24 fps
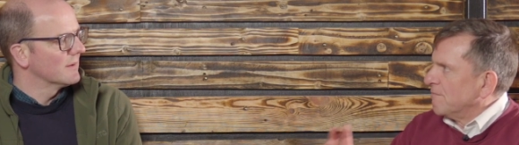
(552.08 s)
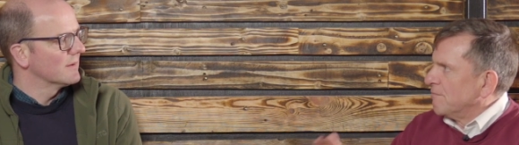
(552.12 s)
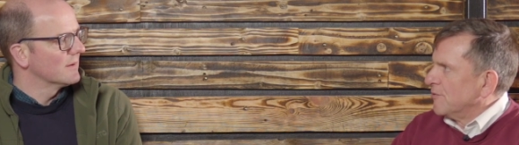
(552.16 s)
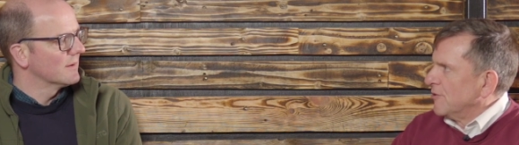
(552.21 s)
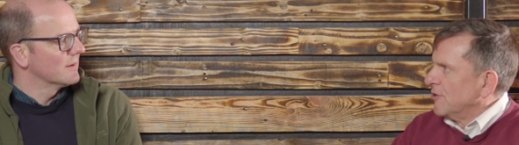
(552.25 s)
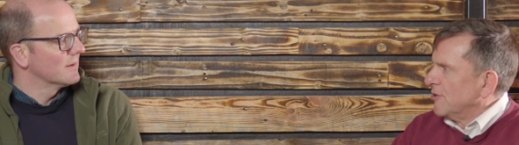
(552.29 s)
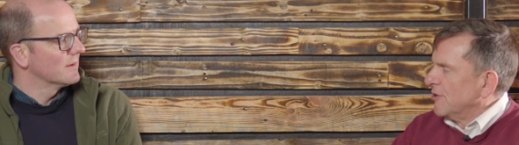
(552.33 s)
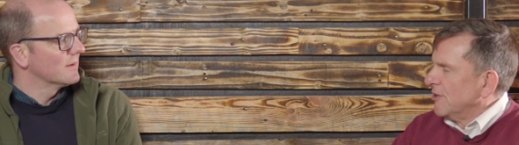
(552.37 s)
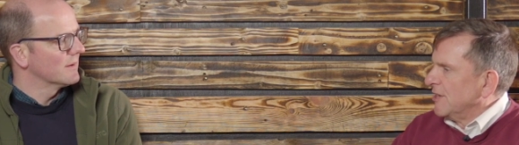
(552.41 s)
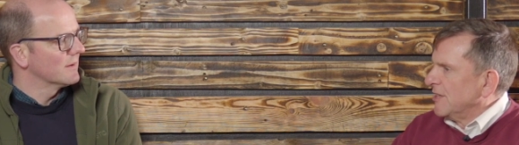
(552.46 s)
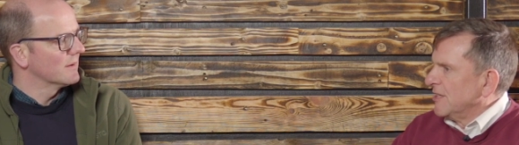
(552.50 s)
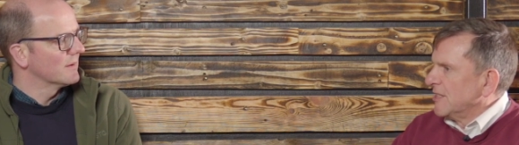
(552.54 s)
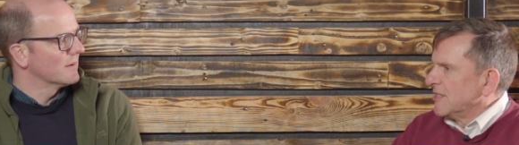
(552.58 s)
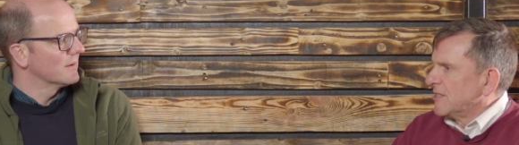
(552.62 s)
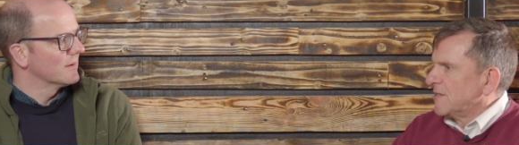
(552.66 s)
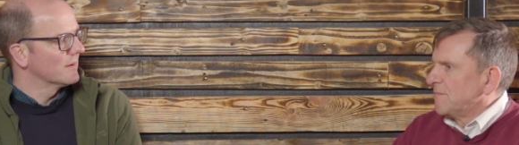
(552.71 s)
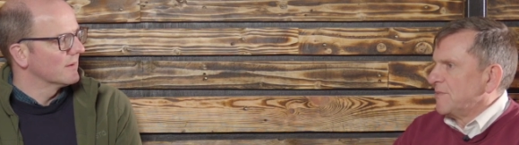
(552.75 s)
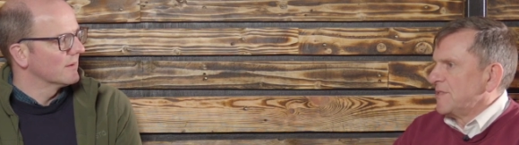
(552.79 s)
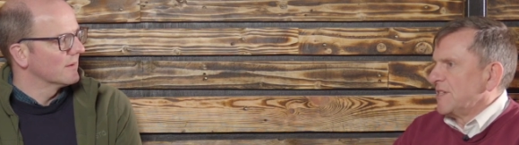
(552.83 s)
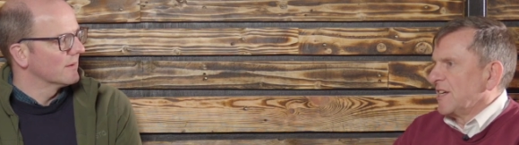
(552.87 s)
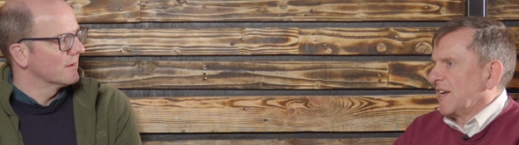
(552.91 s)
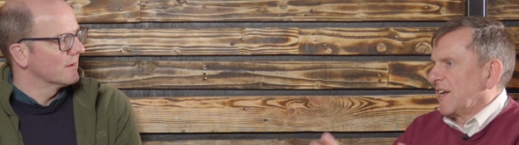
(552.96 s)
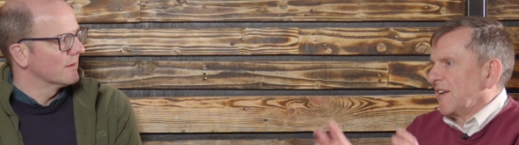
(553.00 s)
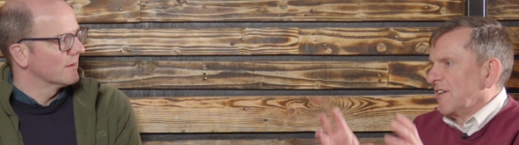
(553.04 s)
Speaker 1: breweries,
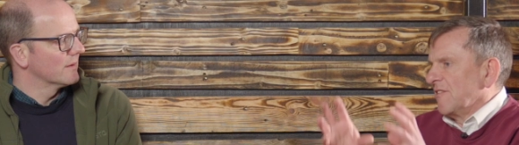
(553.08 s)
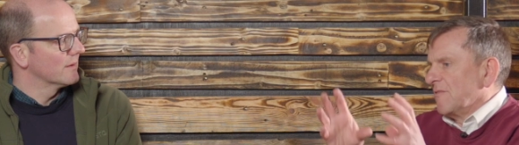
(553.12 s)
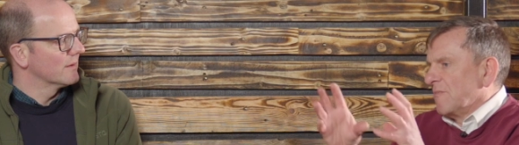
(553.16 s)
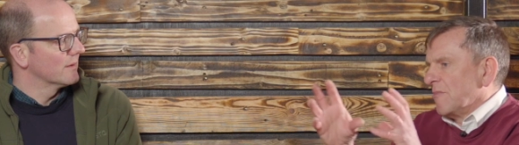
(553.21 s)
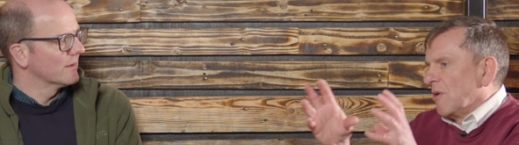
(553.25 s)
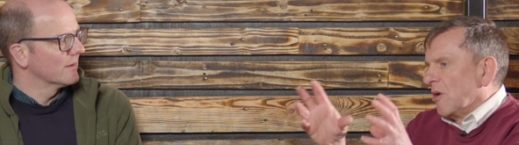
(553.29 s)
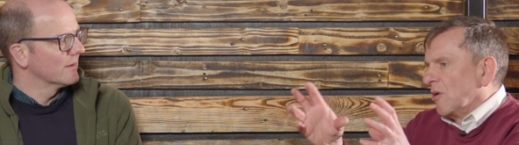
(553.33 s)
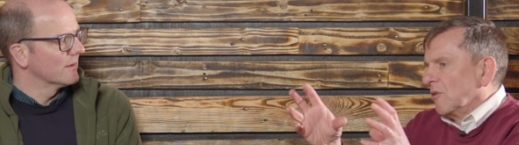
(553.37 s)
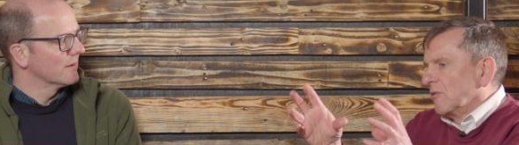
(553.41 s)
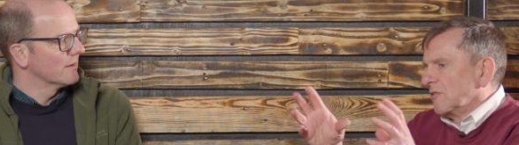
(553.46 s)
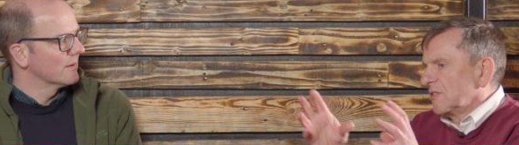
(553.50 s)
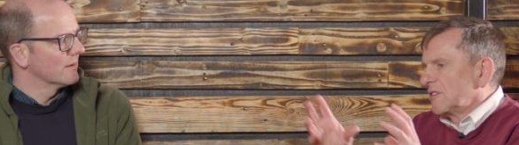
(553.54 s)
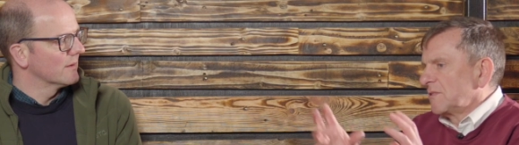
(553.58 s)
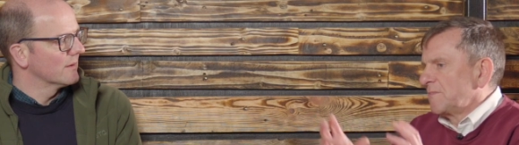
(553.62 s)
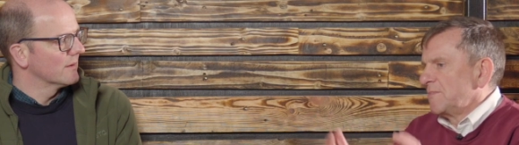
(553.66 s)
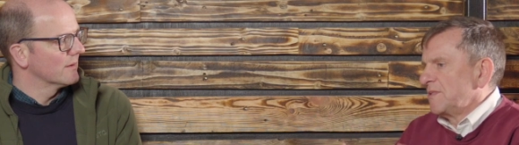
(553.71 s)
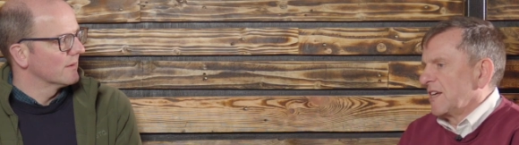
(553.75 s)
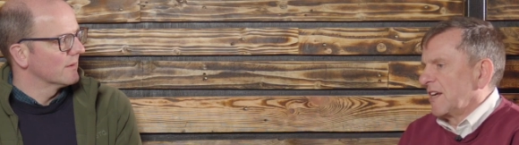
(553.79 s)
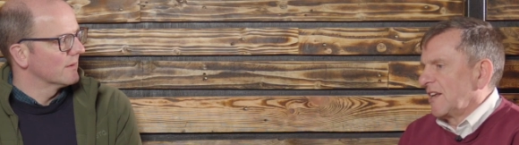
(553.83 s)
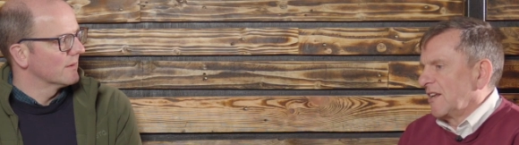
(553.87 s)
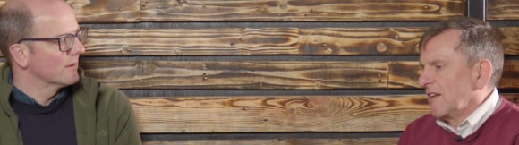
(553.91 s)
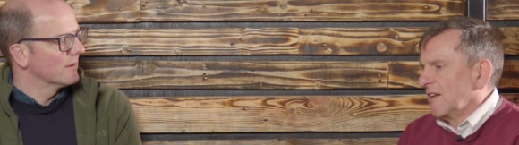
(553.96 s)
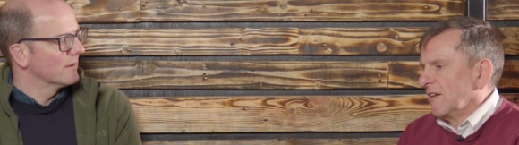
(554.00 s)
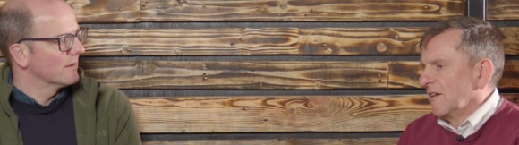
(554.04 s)
particular malts,
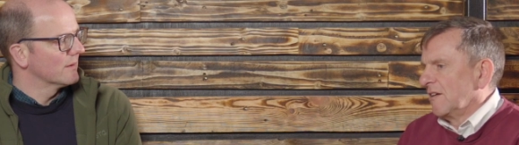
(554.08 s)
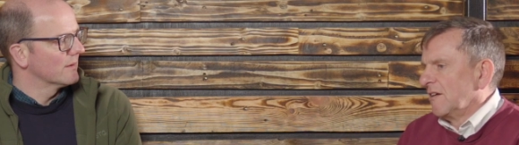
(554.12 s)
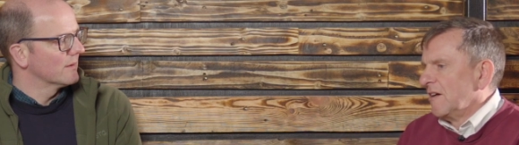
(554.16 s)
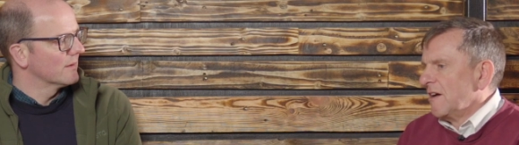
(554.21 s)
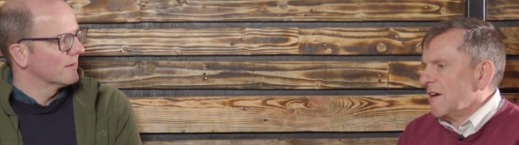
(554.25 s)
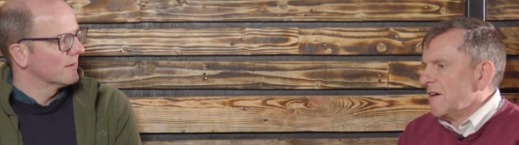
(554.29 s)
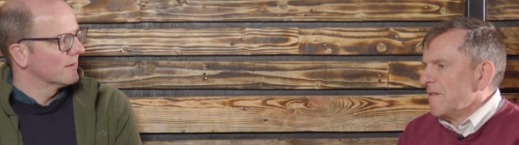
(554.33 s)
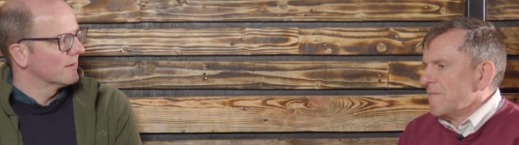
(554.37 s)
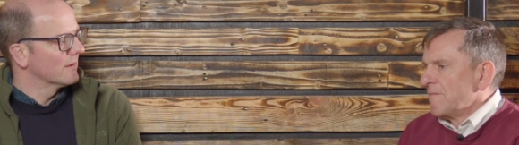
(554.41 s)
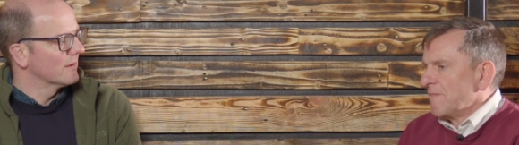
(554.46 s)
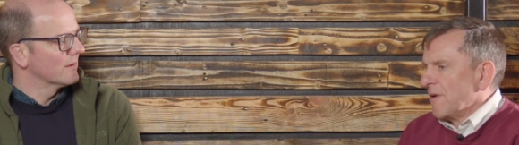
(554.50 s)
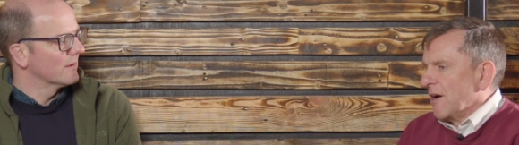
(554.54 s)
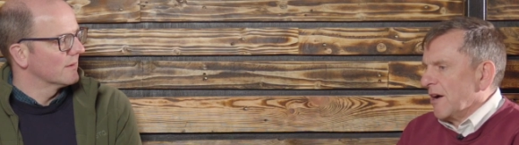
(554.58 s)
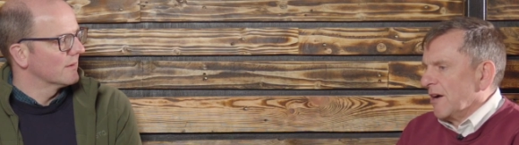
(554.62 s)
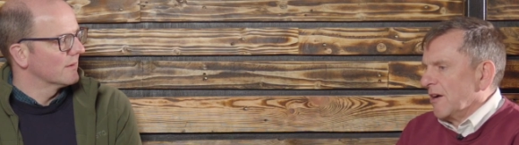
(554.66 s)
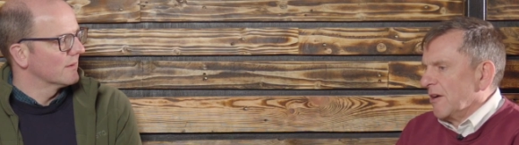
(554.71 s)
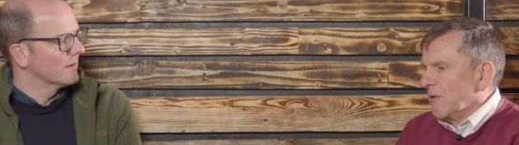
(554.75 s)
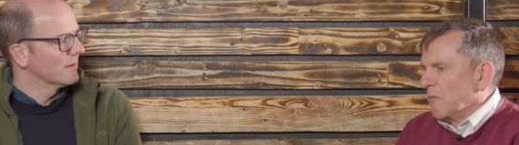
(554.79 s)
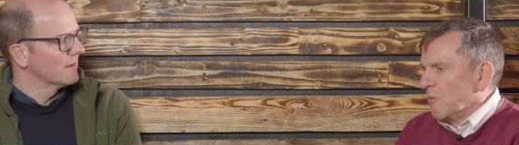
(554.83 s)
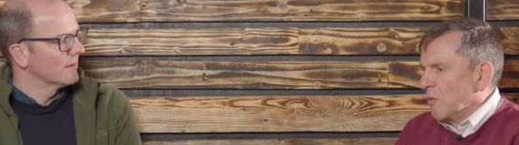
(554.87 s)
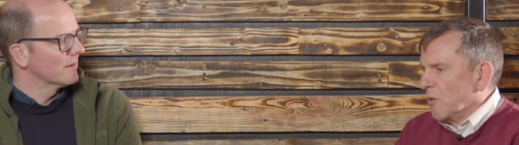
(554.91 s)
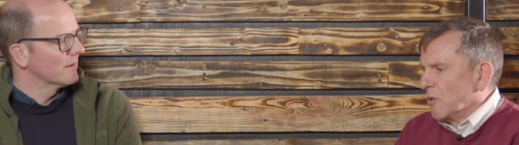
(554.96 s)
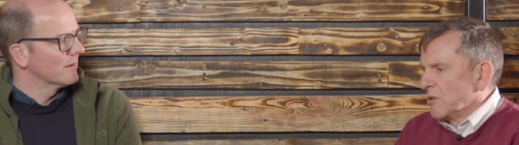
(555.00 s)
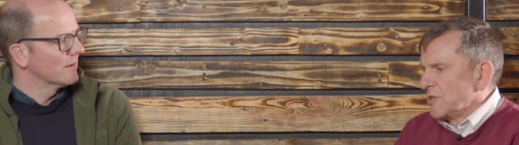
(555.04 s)
particular uh,
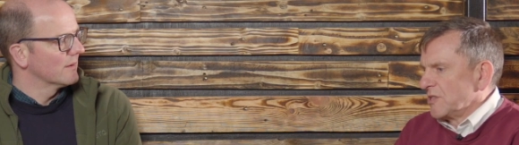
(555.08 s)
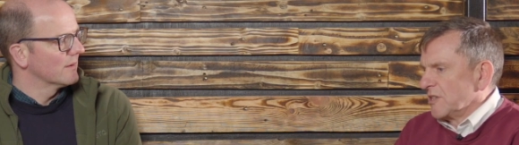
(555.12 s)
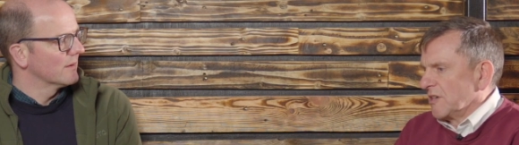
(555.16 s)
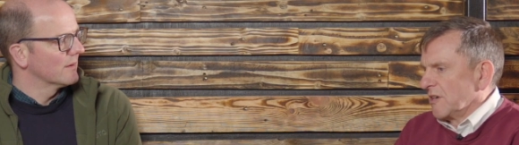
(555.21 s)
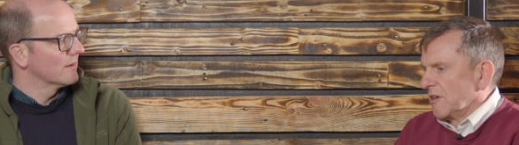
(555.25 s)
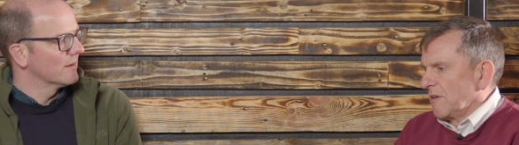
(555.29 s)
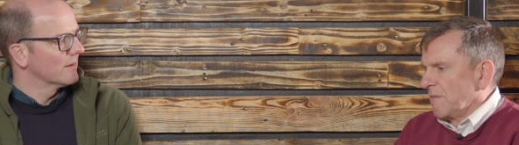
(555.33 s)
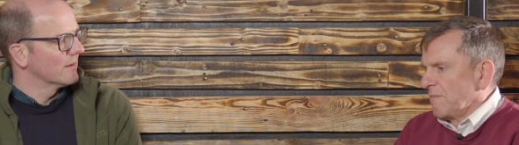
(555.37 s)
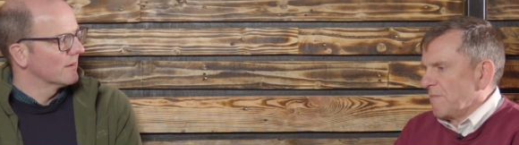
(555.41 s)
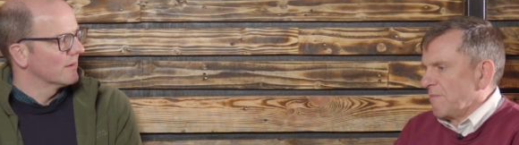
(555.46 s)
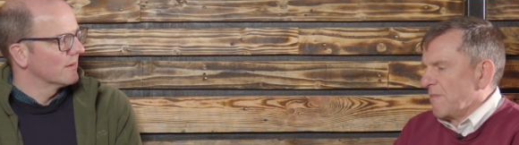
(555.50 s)
water